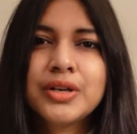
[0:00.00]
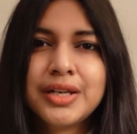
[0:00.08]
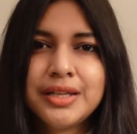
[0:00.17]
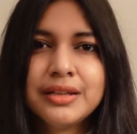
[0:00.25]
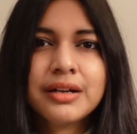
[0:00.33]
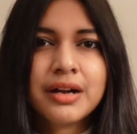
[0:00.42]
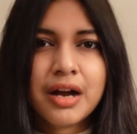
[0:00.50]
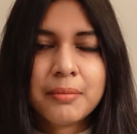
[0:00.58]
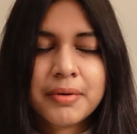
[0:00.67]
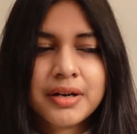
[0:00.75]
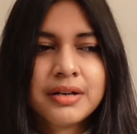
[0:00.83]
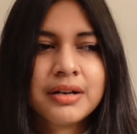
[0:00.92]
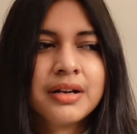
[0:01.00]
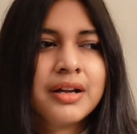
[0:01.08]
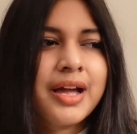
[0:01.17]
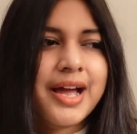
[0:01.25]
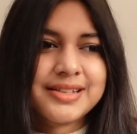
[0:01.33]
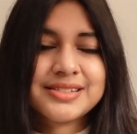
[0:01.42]
clean the carpet
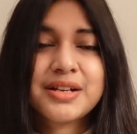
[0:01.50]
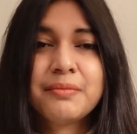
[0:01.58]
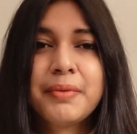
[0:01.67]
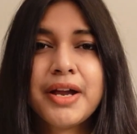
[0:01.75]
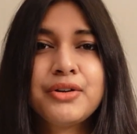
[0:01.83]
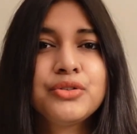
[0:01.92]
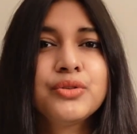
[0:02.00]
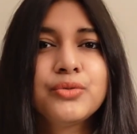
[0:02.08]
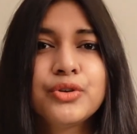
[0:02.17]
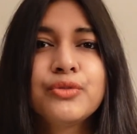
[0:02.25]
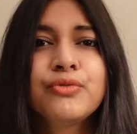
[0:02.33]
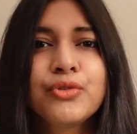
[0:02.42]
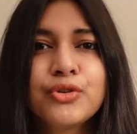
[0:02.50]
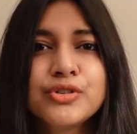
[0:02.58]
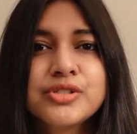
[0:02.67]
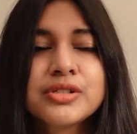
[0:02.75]
as compared to the wooden floors.